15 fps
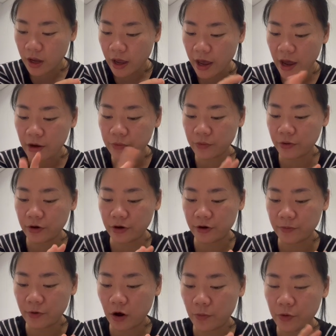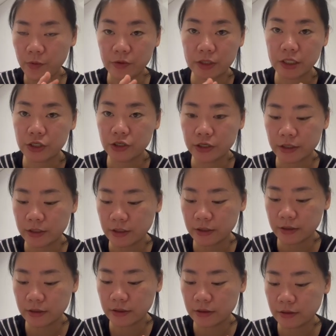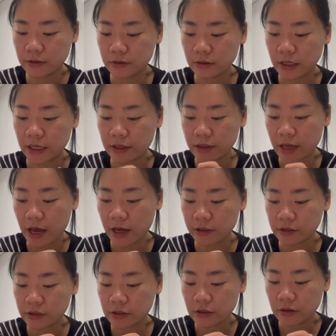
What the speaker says: adverb or preposition in that.